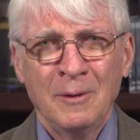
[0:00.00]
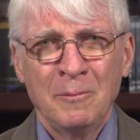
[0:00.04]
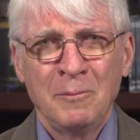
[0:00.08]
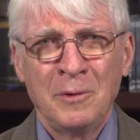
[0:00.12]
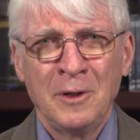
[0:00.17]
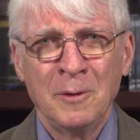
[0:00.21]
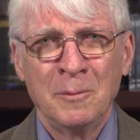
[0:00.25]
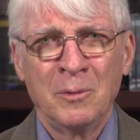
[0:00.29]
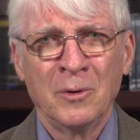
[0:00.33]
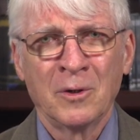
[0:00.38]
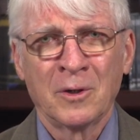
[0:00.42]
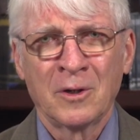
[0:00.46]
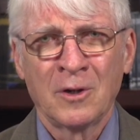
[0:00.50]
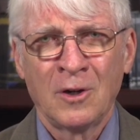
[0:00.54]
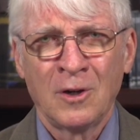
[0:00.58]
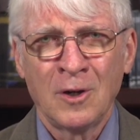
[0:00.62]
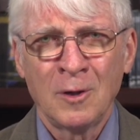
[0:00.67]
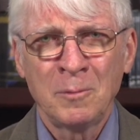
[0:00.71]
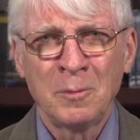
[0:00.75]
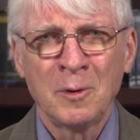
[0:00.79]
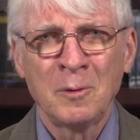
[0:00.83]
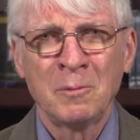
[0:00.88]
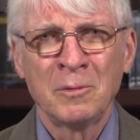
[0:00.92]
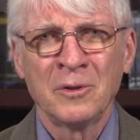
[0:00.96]
People
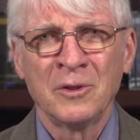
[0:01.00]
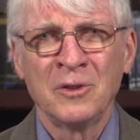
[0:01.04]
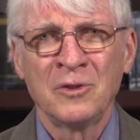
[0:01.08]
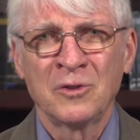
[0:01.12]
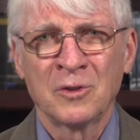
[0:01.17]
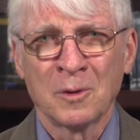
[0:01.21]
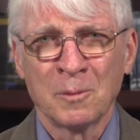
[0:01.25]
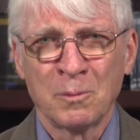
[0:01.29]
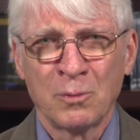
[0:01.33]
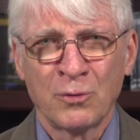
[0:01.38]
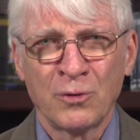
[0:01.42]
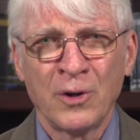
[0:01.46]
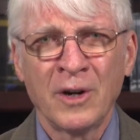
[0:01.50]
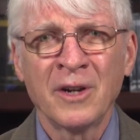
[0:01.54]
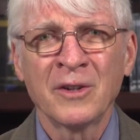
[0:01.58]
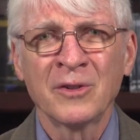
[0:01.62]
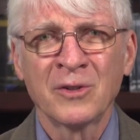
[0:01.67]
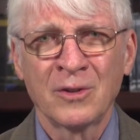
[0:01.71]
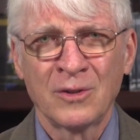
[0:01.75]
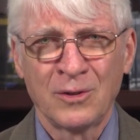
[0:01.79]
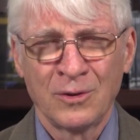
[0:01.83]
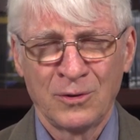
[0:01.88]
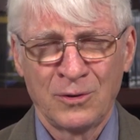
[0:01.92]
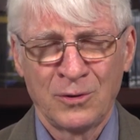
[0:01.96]
culpably
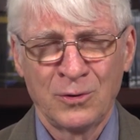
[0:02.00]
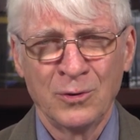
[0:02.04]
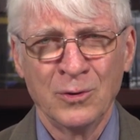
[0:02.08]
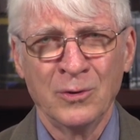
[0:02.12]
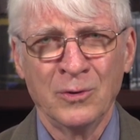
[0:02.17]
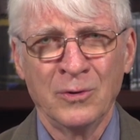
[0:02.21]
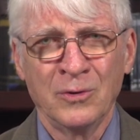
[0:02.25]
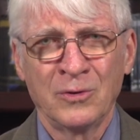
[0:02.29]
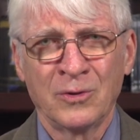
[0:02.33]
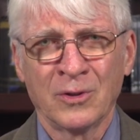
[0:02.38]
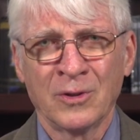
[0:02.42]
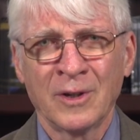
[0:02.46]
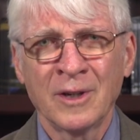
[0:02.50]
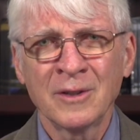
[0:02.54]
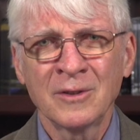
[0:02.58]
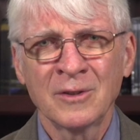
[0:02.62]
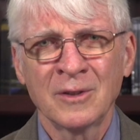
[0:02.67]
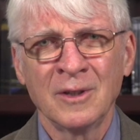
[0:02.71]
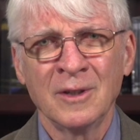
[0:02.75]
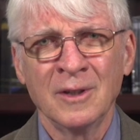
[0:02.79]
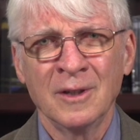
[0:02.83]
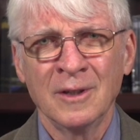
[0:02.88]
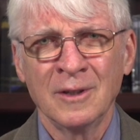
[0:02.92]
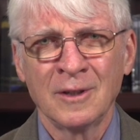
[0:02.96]
suppress the truth. So that's
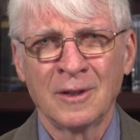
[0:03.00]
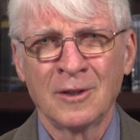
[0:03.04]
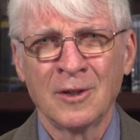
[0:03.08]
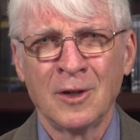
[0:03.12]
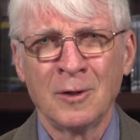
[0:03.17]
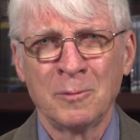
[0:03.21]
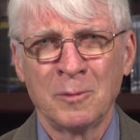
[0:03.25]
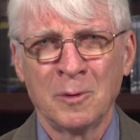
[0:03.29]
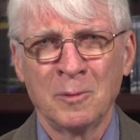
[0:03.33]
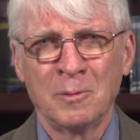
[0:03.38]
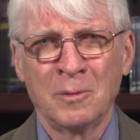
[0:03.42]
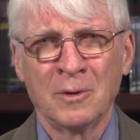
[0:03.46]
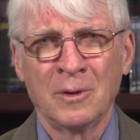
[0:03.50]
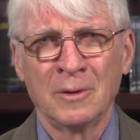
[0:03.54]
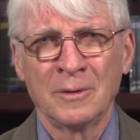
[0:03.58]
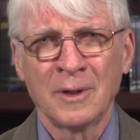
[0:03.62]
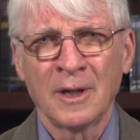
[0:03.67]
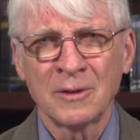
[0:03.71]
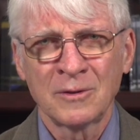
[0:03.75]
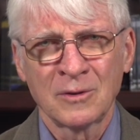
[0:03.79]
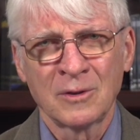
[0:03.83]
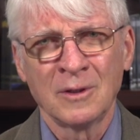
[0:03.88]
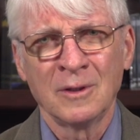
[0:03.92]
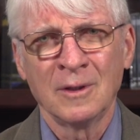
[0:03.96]
the inculpable,
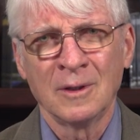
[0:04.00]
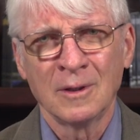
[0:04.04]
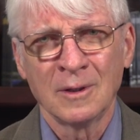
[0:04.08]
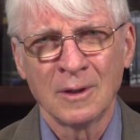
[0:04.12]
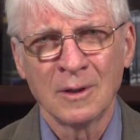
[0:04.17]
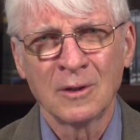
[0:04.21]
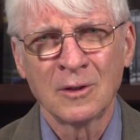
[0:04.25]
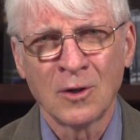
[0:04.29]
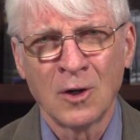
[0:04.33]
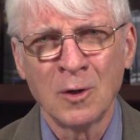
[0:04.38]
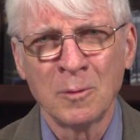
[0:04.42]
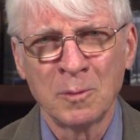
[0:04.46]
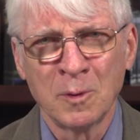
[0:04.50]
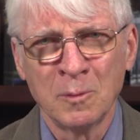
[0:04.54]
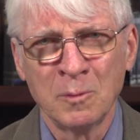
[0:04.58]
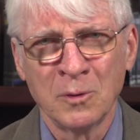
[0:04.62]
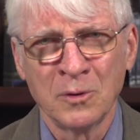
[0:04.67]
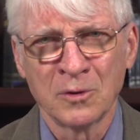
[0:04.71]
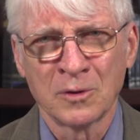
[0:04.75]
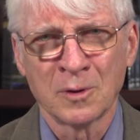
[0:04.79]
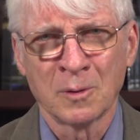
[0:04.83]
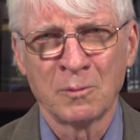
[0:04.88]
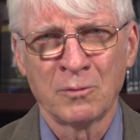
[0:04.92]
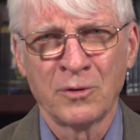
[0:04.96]
that's the
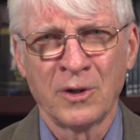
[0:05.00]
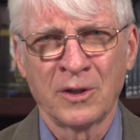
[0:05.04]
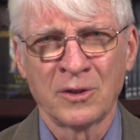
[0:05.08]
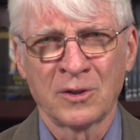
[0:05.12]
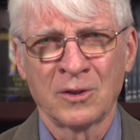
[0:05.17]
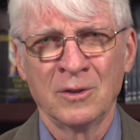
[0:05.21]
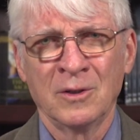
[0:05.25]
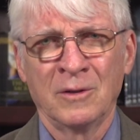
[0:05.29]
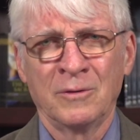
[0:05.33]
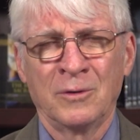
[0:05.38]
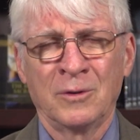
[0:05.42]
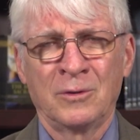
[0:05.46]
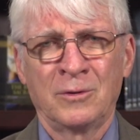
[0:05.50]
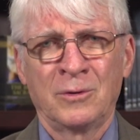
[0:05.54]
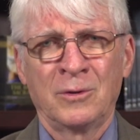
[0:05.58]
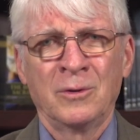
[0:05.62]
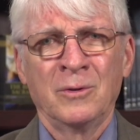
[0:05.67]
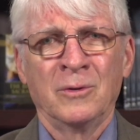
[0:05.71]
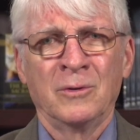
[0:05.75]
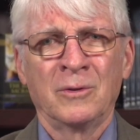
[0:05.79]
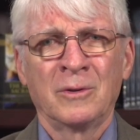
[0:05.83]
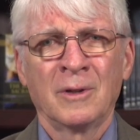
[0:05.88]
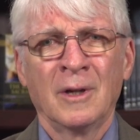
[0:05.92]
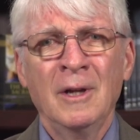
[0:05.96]
culpable suppression of the
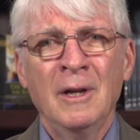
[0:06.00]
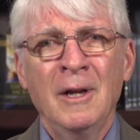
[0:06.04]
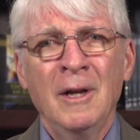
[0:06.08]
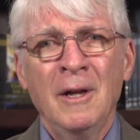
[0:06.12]
truth.